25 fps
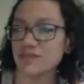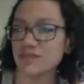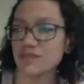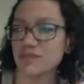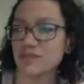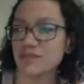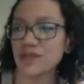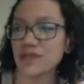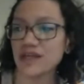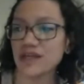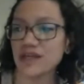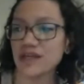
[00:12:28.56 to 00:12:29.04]

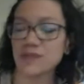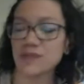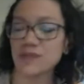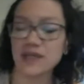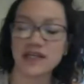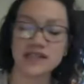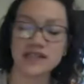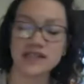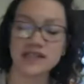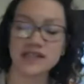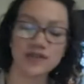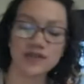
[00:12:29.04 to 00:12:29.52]
blends
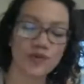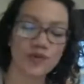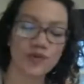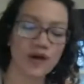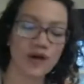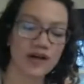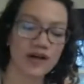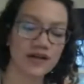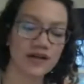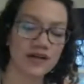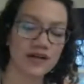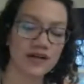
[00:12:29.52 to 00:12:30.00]
because the
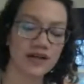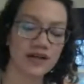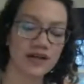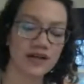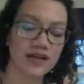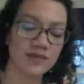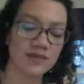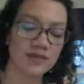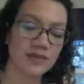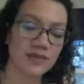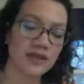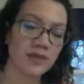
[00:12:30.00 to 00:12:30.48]
water,
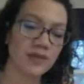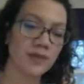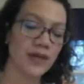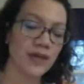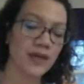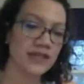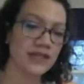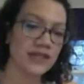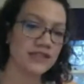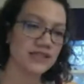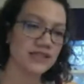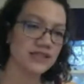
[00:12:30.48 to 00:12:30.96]
I mean, the
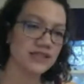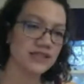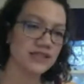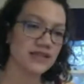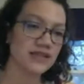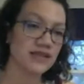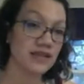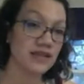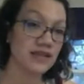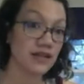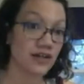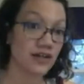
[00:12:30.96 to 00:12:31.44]
paint
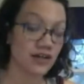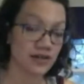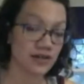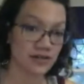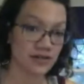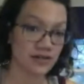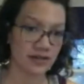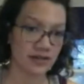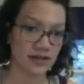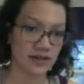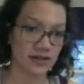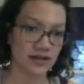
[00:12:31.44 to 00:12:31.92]
is thinner
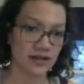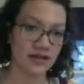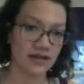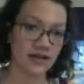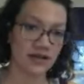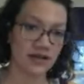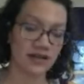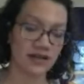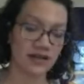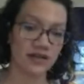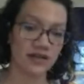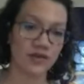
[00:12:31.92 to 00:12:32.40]

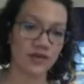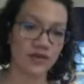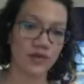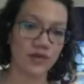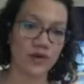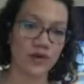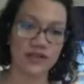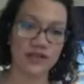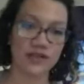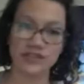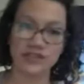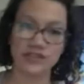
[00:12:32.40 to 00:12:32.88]
than
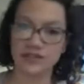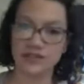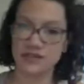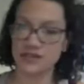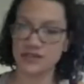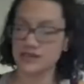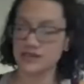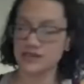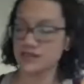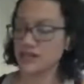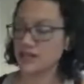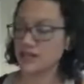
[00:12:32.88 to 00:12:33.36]
gouache
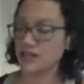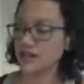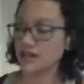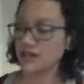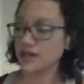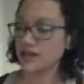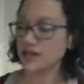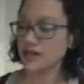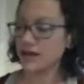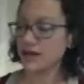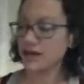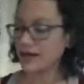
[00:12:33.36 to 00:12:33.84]
is.
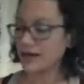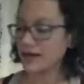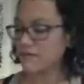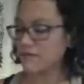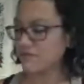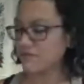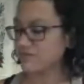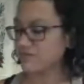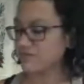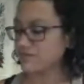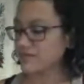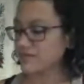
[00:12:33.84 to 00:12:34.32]

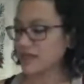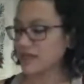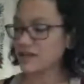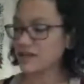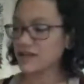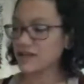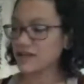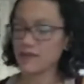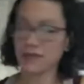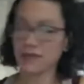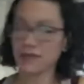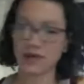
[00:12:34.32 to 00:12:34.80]
I
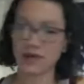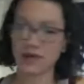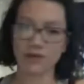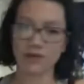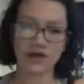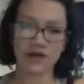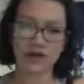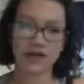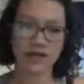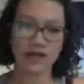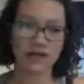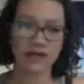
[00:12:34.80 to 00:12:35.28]
look at my
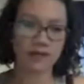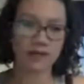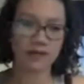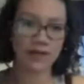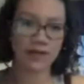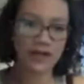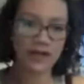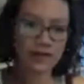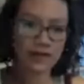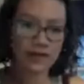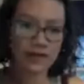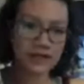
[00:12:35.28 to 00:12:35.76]
watercolor
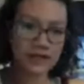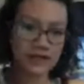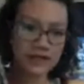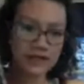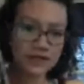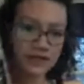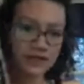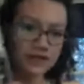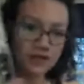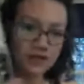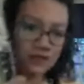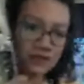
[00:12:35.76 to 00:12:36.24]

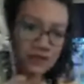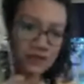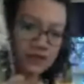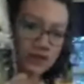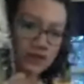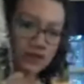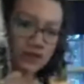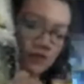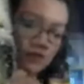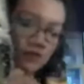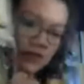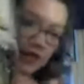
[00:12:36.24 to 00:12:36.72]
palette, which
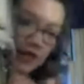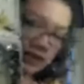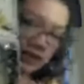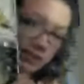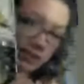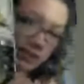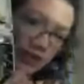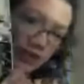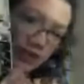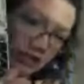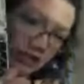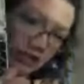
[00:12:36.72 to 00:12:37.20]
someone
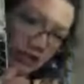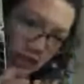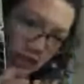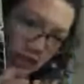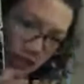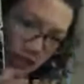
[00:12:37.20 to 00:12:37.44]
asked me